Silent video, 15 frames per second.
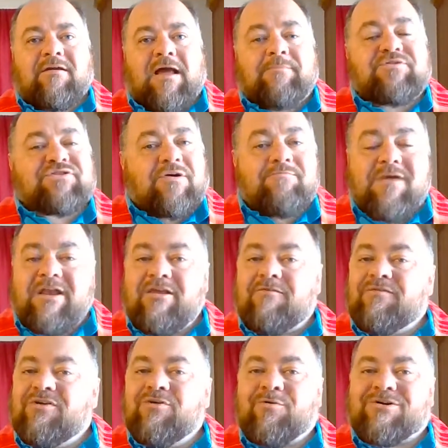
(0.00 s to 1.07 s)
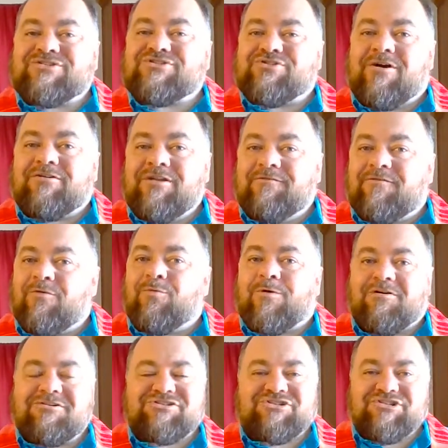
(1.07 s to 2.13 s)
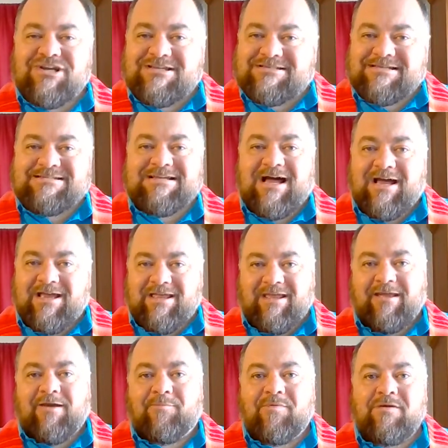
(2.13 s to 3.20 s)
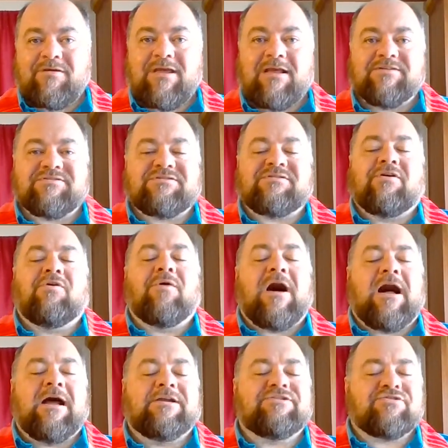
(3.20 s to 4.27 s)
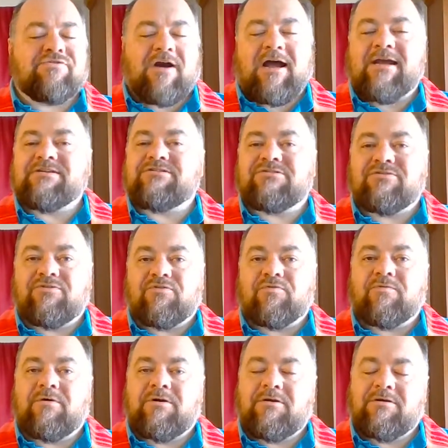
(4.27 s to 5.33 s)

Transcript: I'm sure many of you are struggling for words just as I am, and so I try to